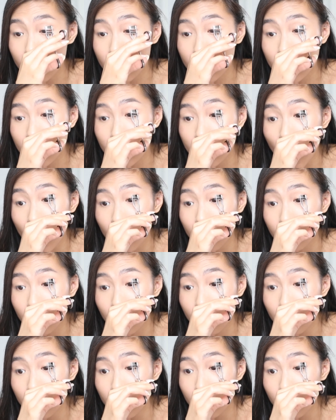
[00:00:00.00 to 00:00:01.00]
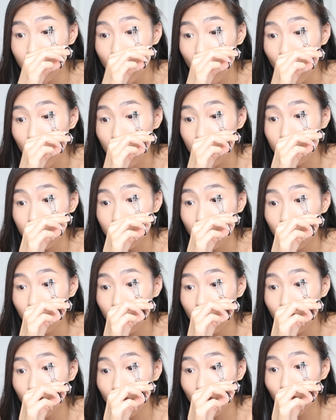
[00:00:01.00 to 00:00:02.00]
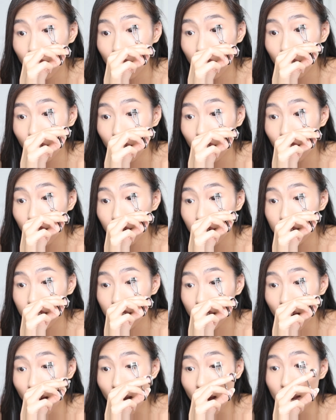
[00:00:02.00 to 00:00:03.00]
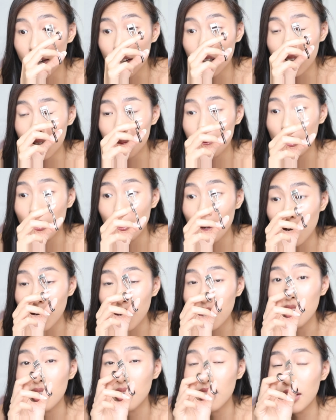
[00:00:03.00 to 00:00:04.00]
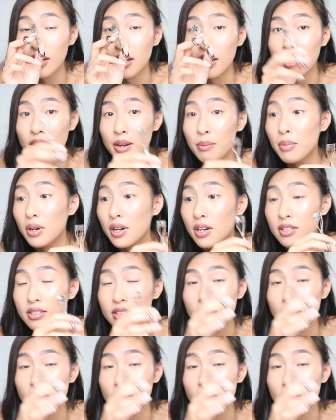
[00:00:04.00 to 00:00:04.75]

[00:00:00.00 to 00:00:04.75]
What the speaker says: sections, so you can go over to the end and keep going in and in and in. Because